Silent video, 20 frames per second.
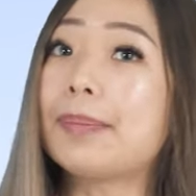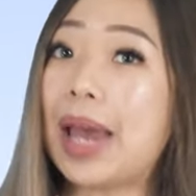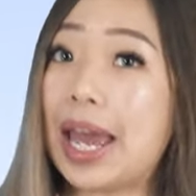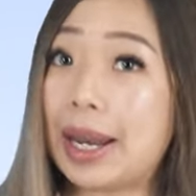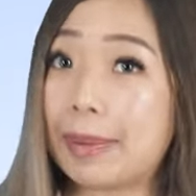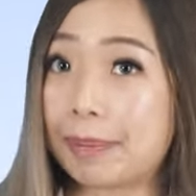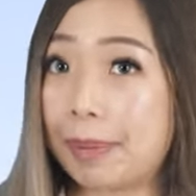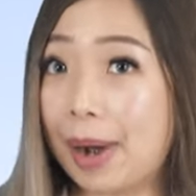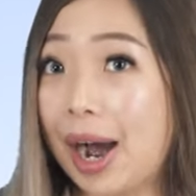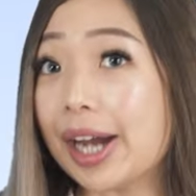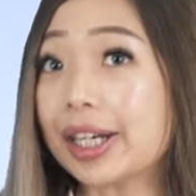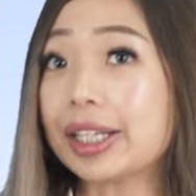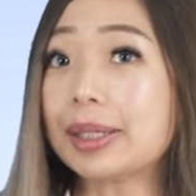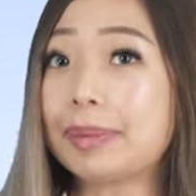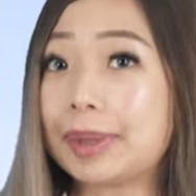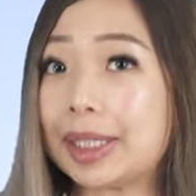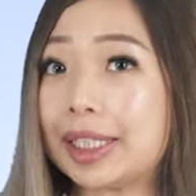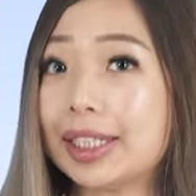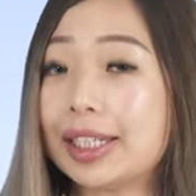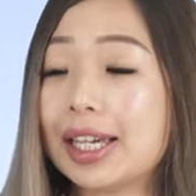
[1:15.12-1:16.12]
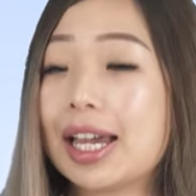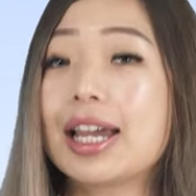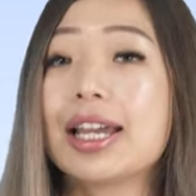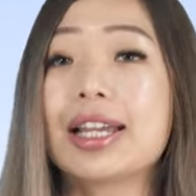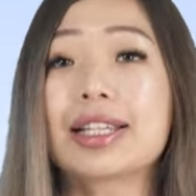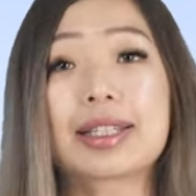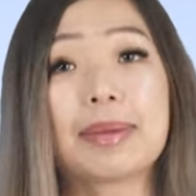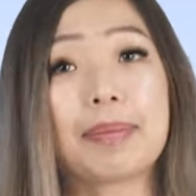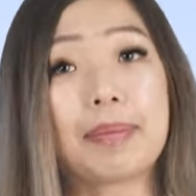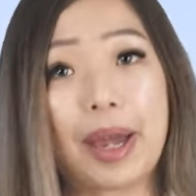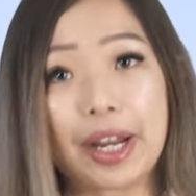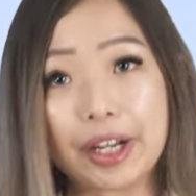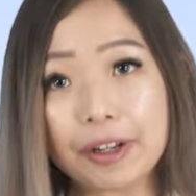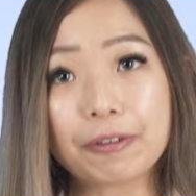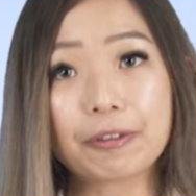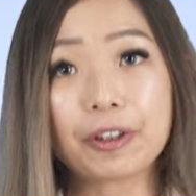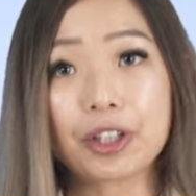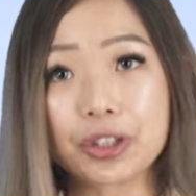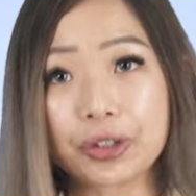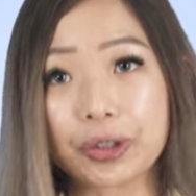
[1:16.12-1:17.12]
and party B is the
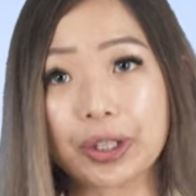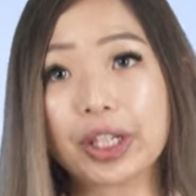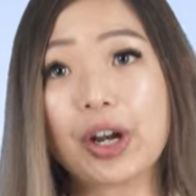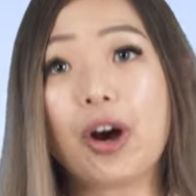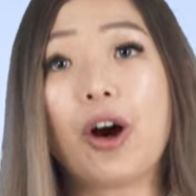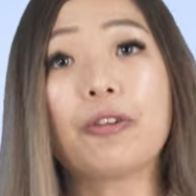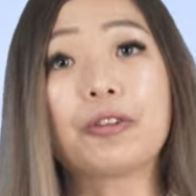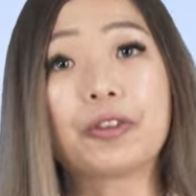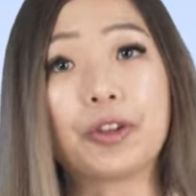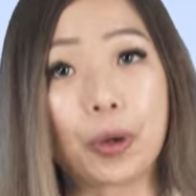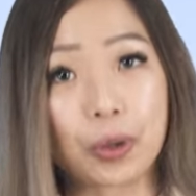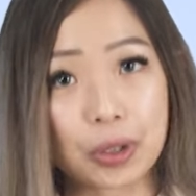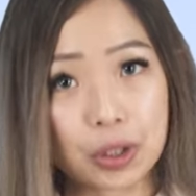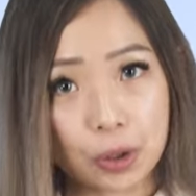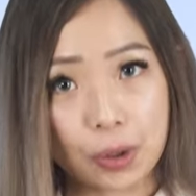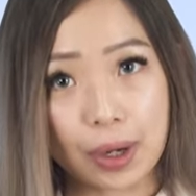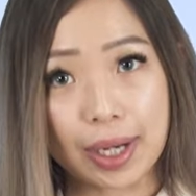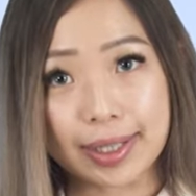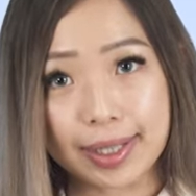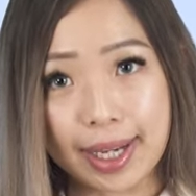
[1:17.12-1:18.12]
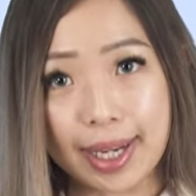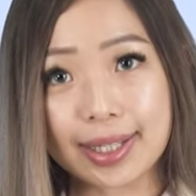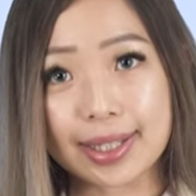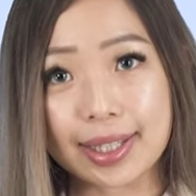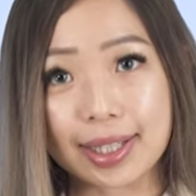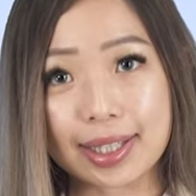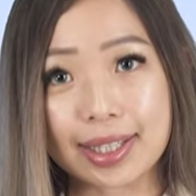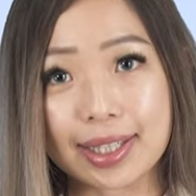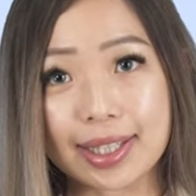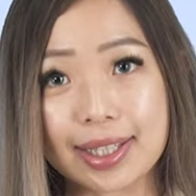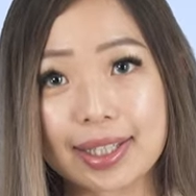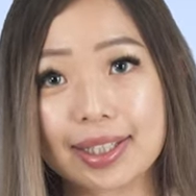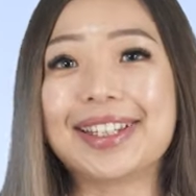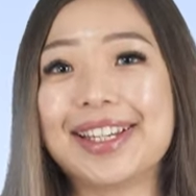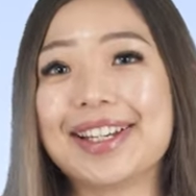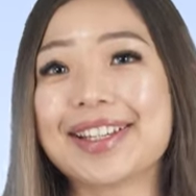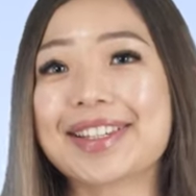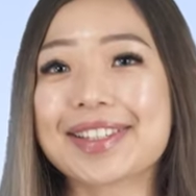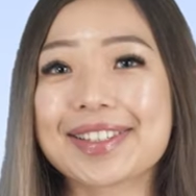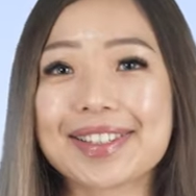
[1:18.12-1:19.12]
beneficiary of those trust assets.
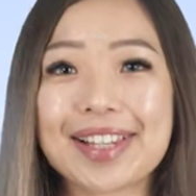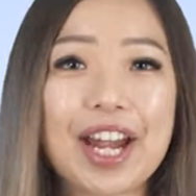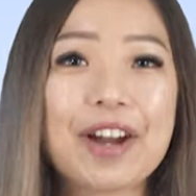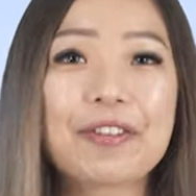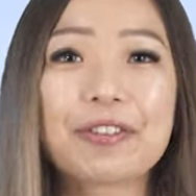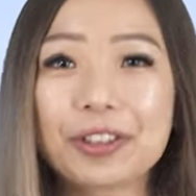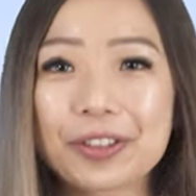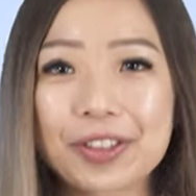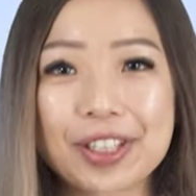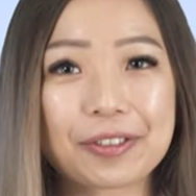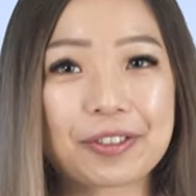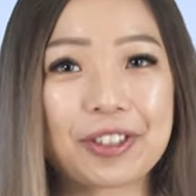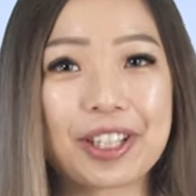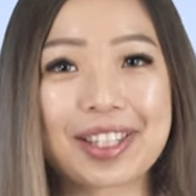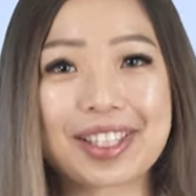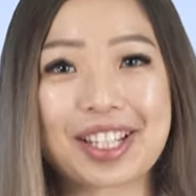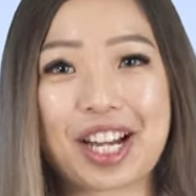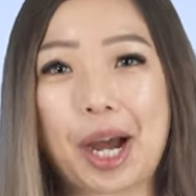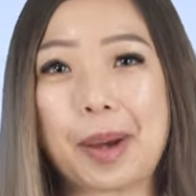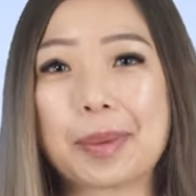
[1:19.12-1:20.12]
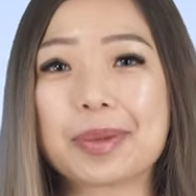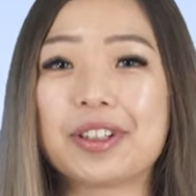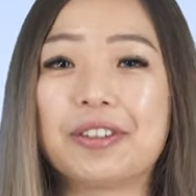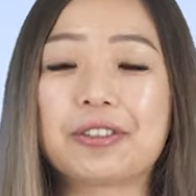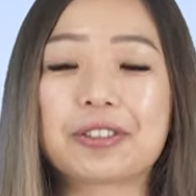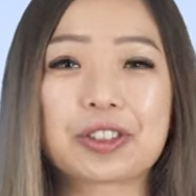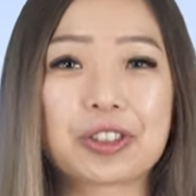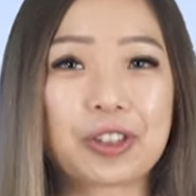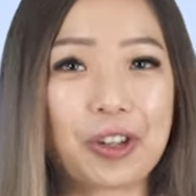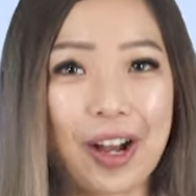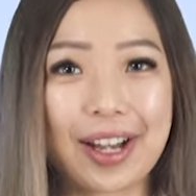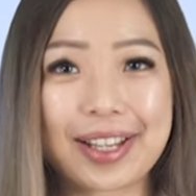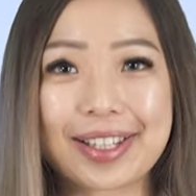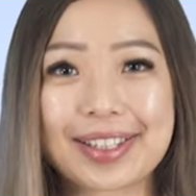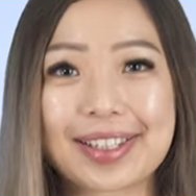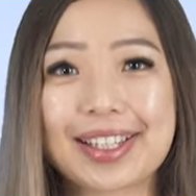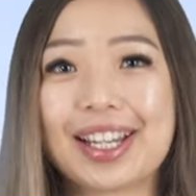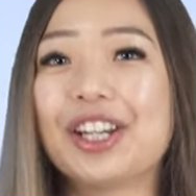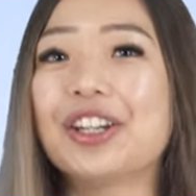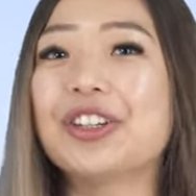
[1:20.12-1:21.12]
There's several different types of
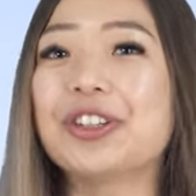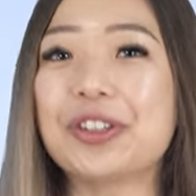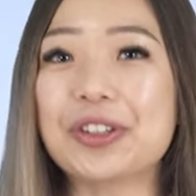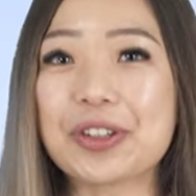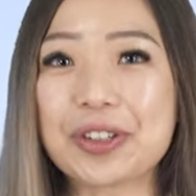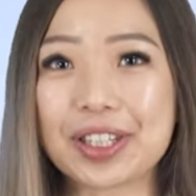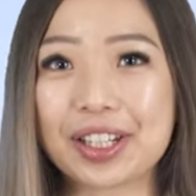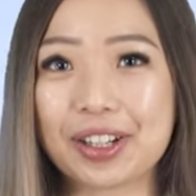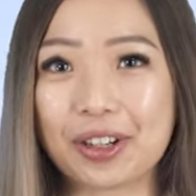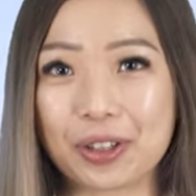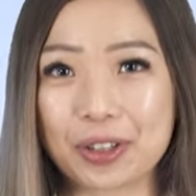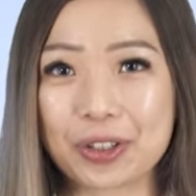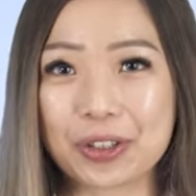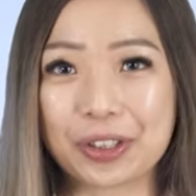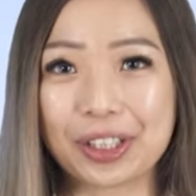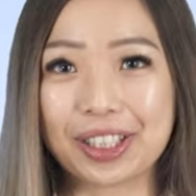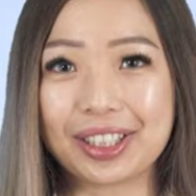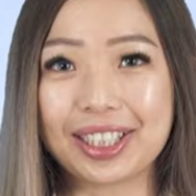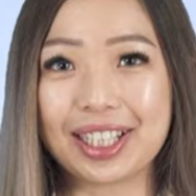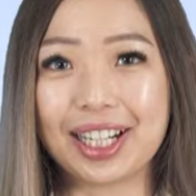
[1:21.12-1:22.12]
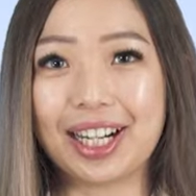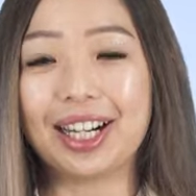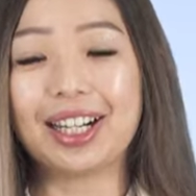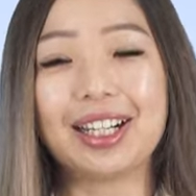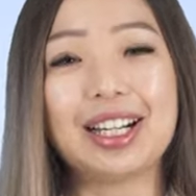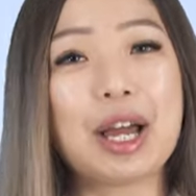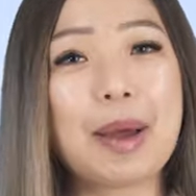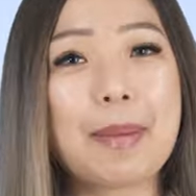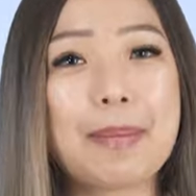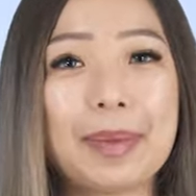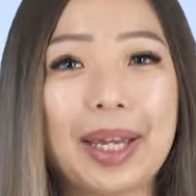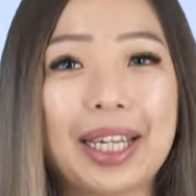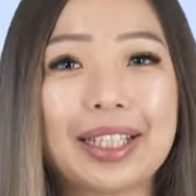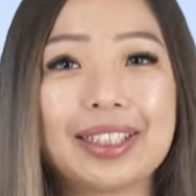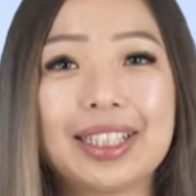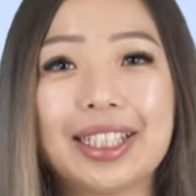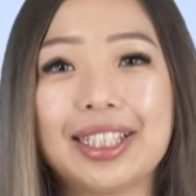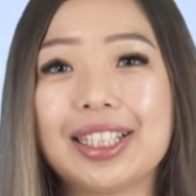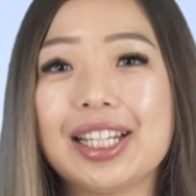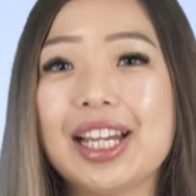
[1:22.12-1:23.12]
trusts used in Australia,
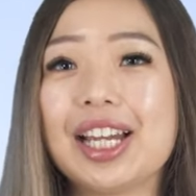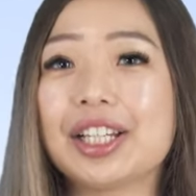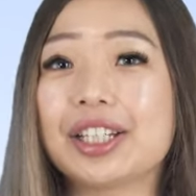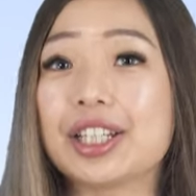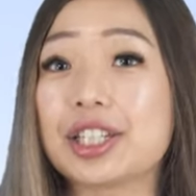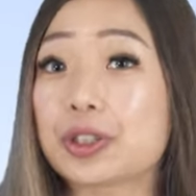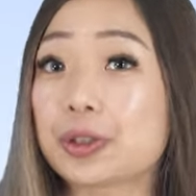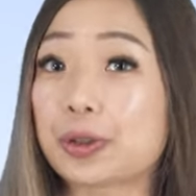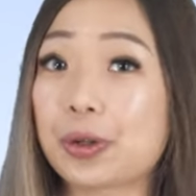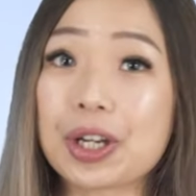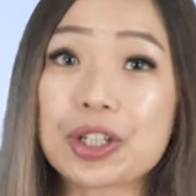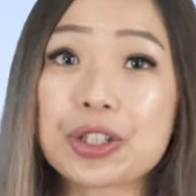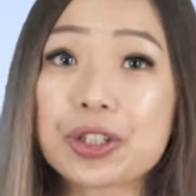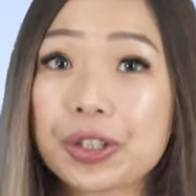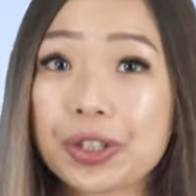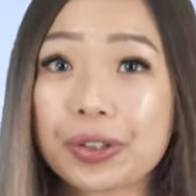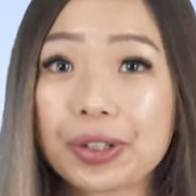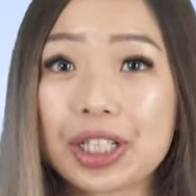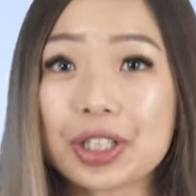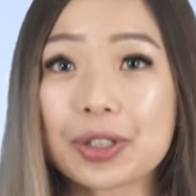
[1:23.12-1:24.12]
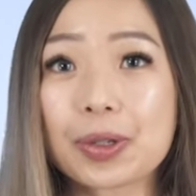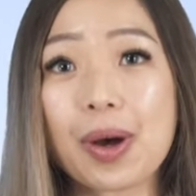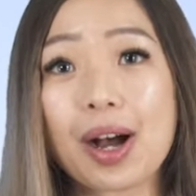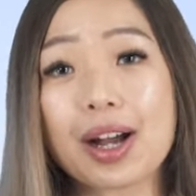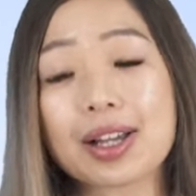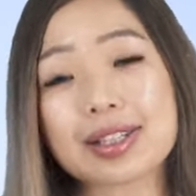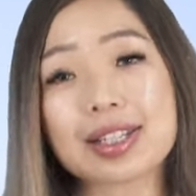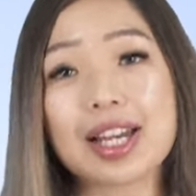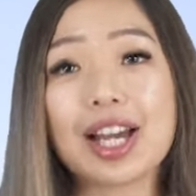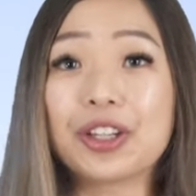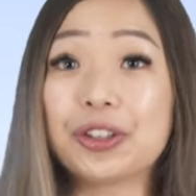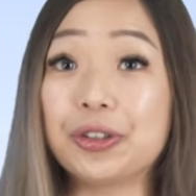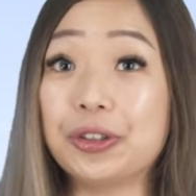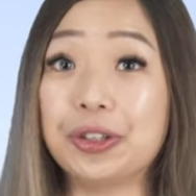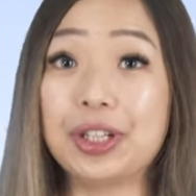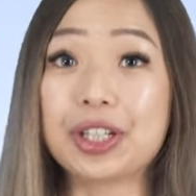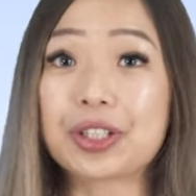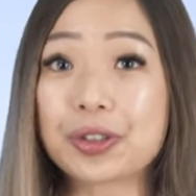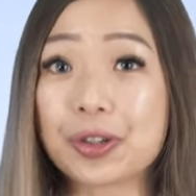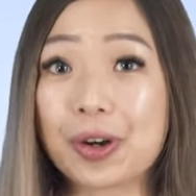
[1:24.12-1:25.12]
mainly discretionary trust,
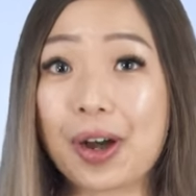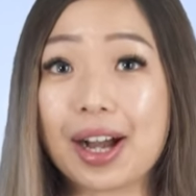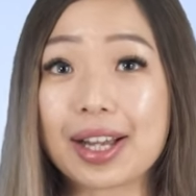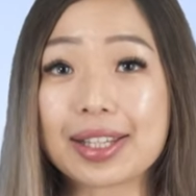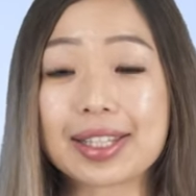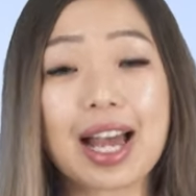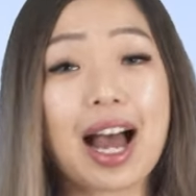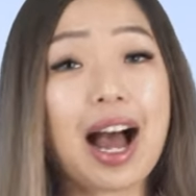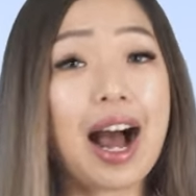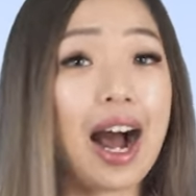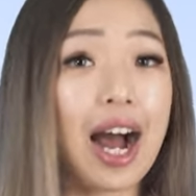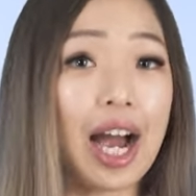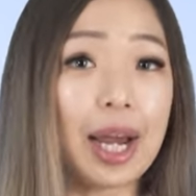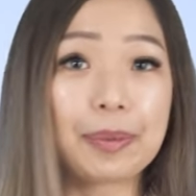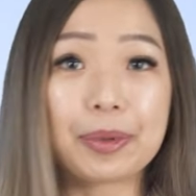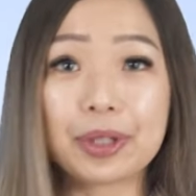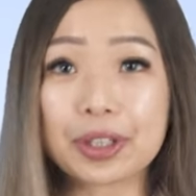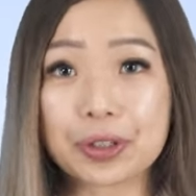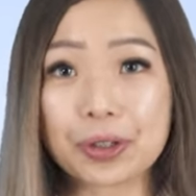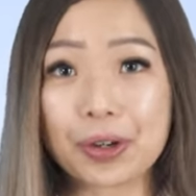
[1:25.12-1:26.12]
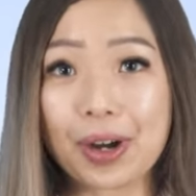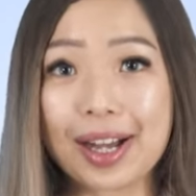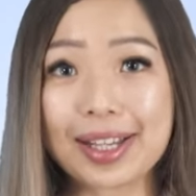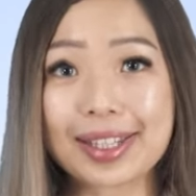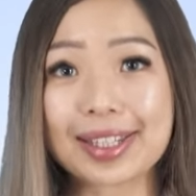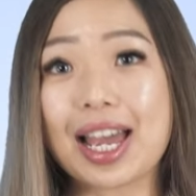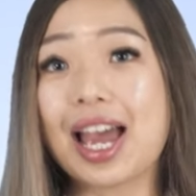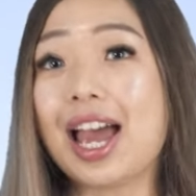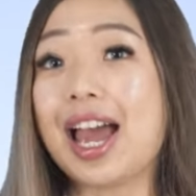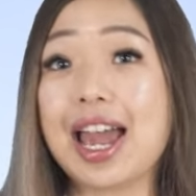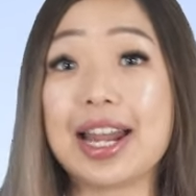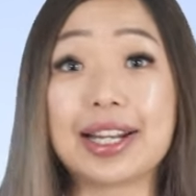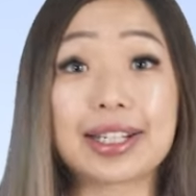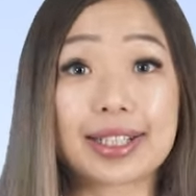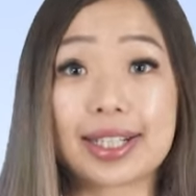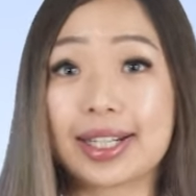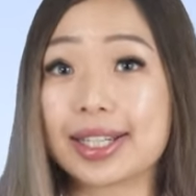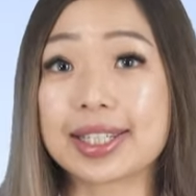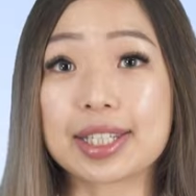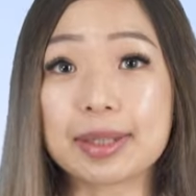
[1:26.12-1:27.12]
unit trust, hybrid trust,
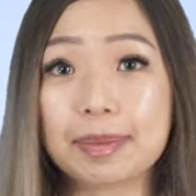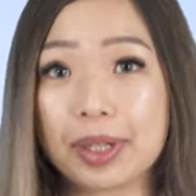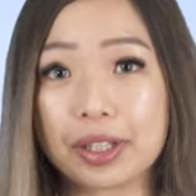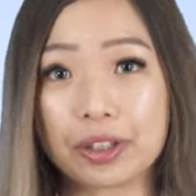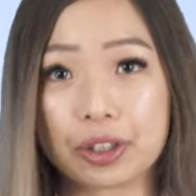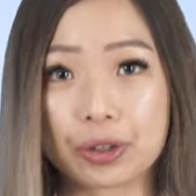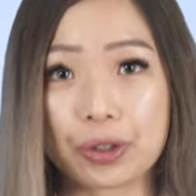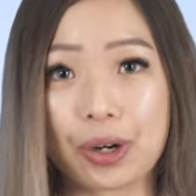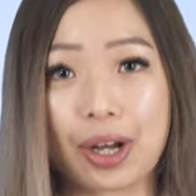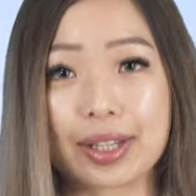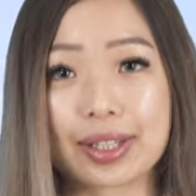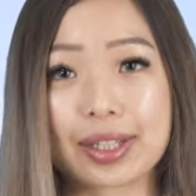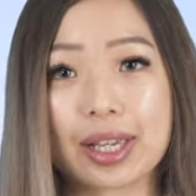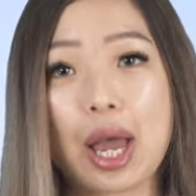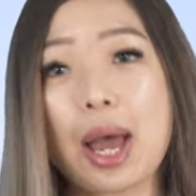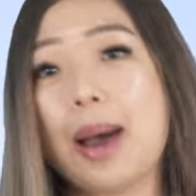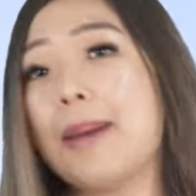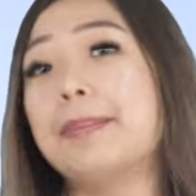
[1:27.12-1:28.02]
and testamentary trust.